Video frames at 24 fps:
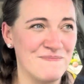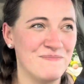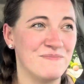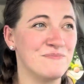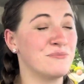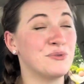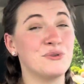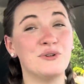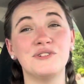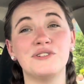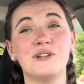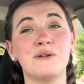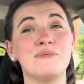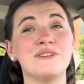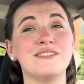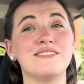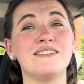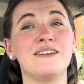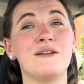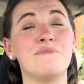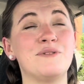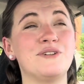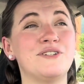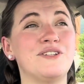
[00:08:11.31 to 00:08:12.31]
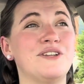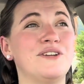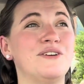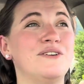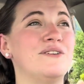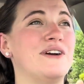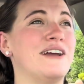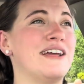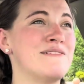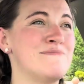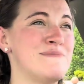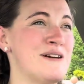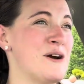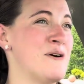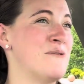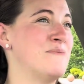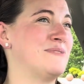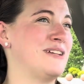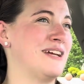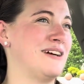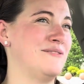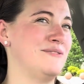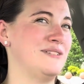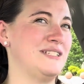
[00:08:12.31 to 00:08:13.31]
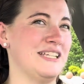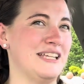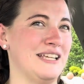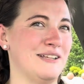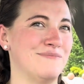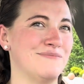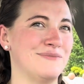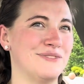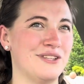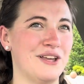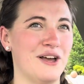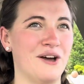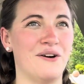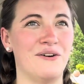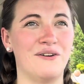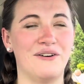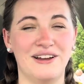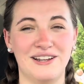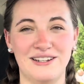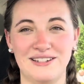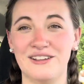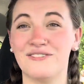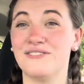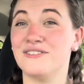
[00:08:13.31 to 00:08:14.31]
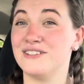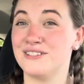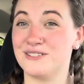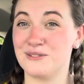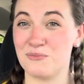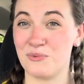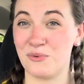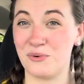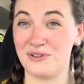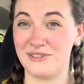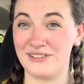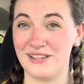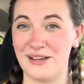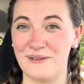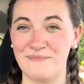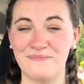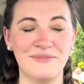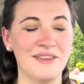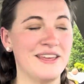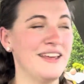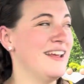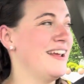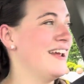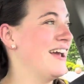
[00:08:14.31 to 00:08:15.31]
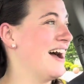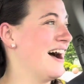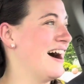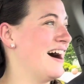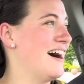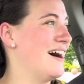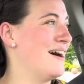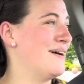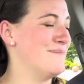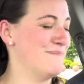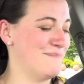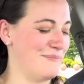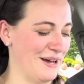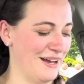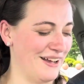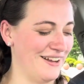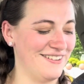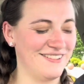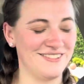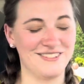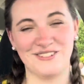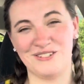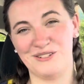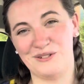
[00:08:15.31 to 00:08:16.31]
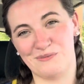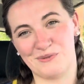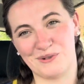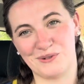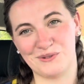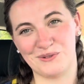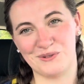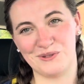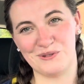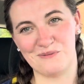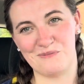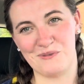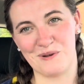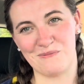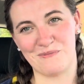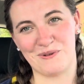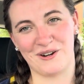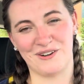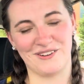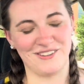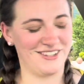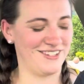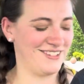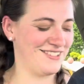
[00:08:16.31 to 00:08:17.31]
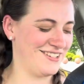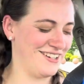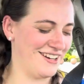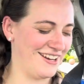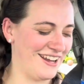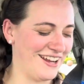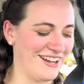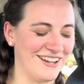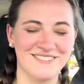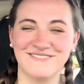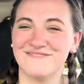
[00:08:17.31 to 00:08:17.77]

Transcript: Brewers are my number two and my hometown team, so I definitely support them. Um, but super cool to be a part of this today.